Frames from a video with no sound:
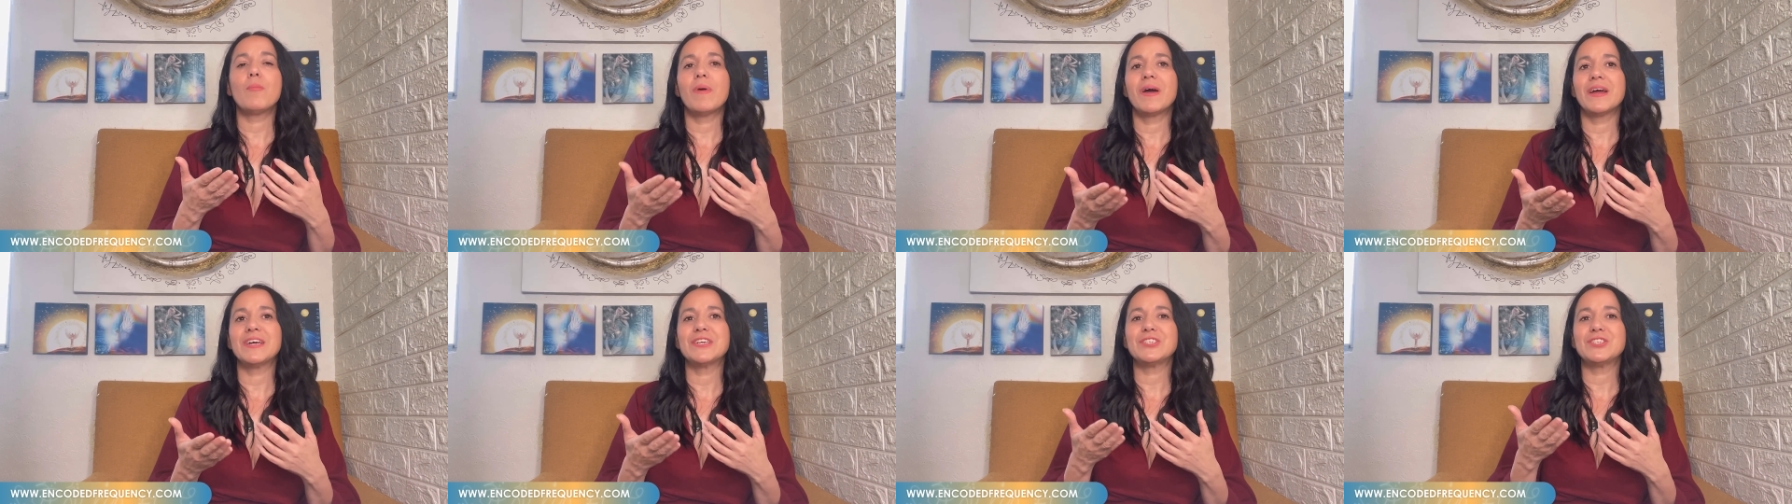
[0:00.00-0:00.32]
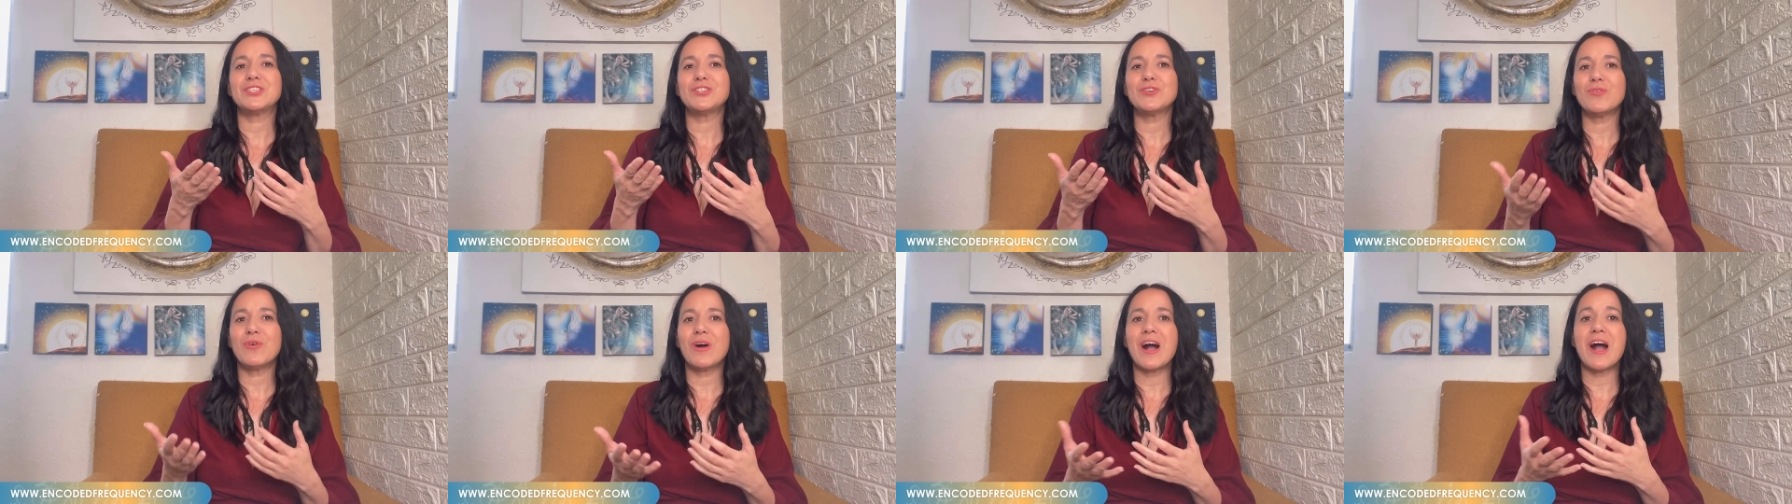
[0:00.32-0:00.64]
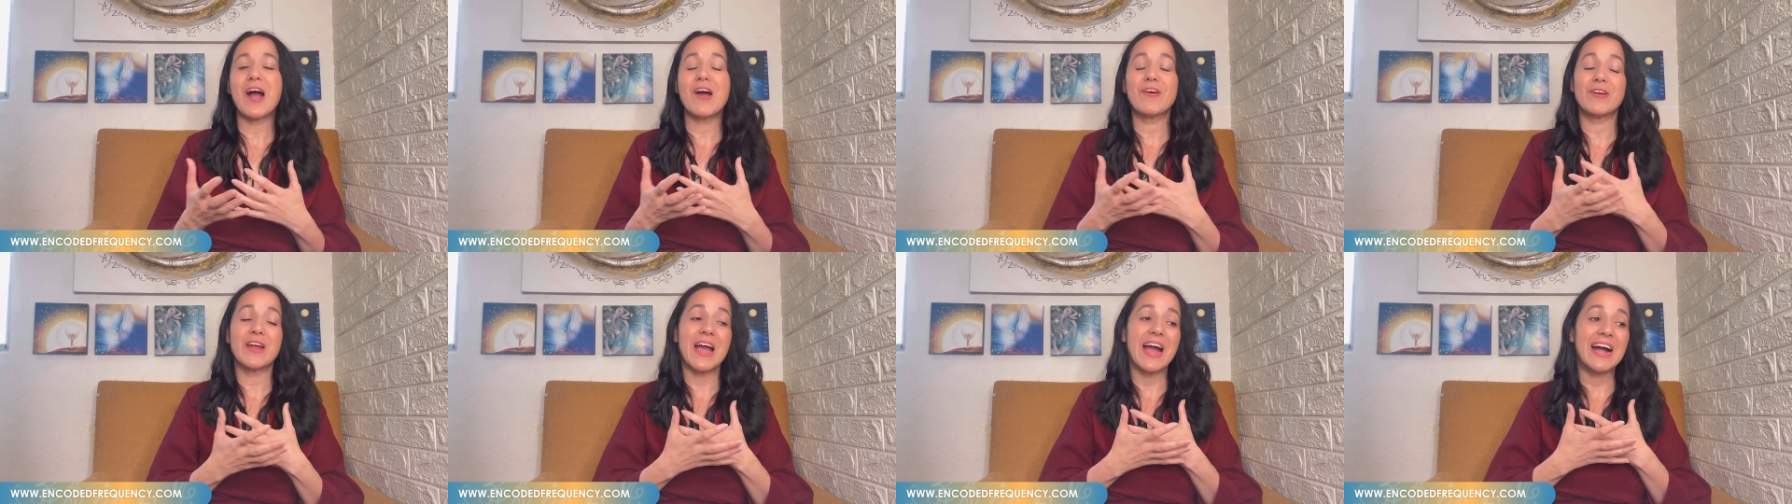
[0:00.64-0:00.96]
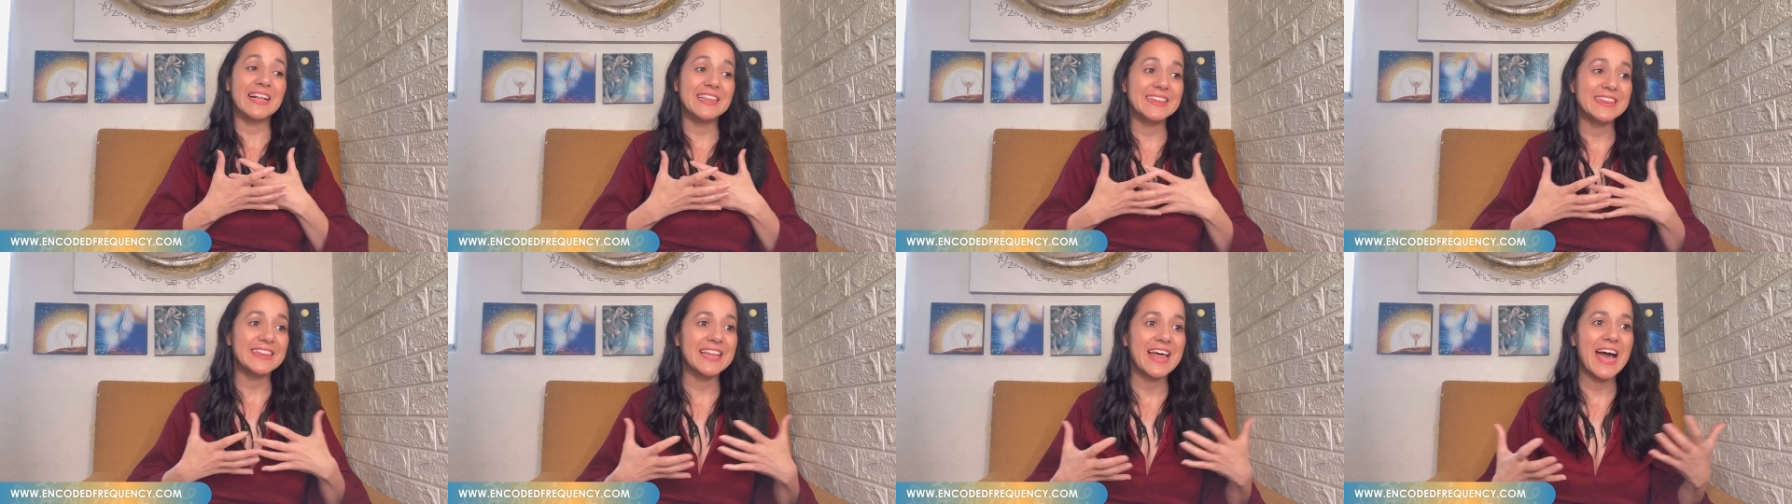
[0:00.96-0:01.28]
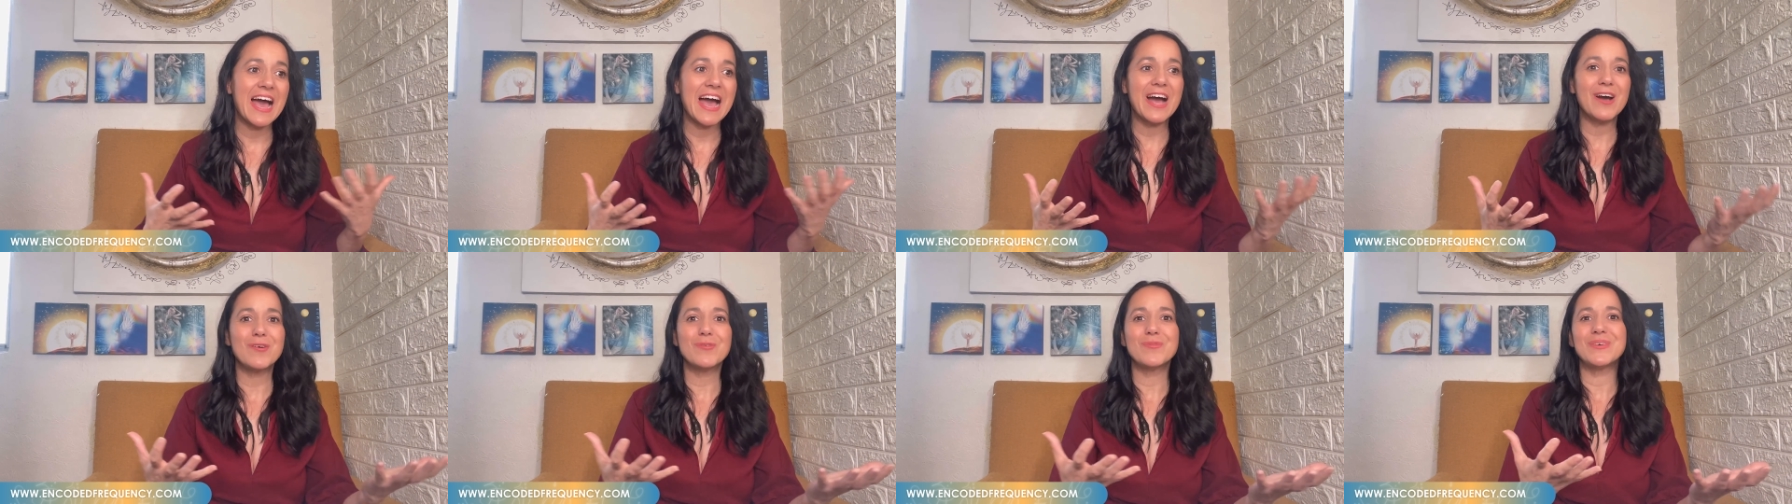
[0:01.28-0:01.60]
much you are
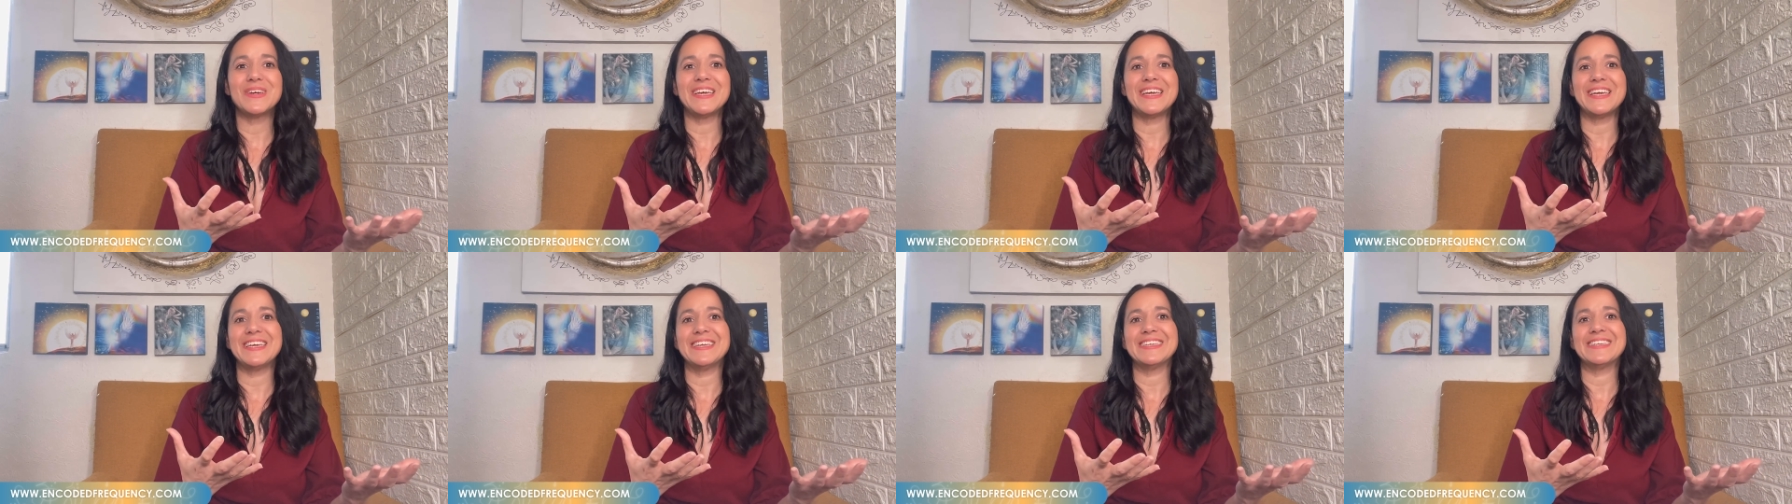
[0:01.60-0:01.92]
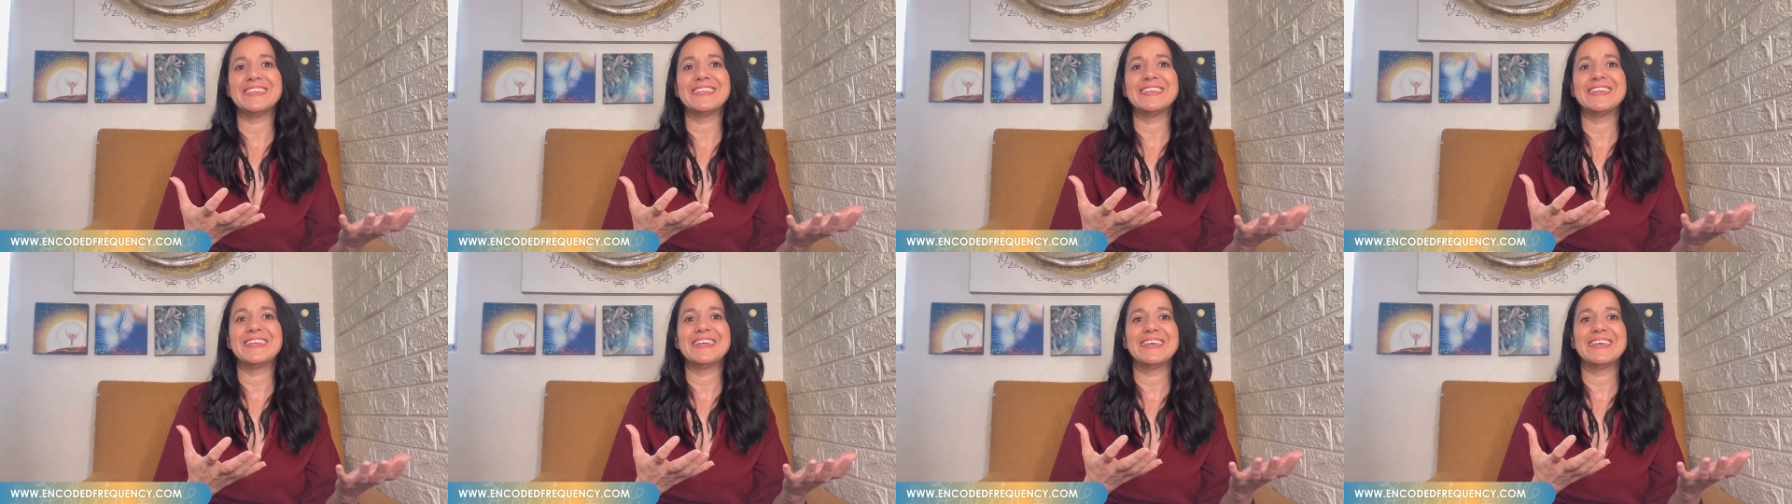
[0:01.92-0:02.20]
allowing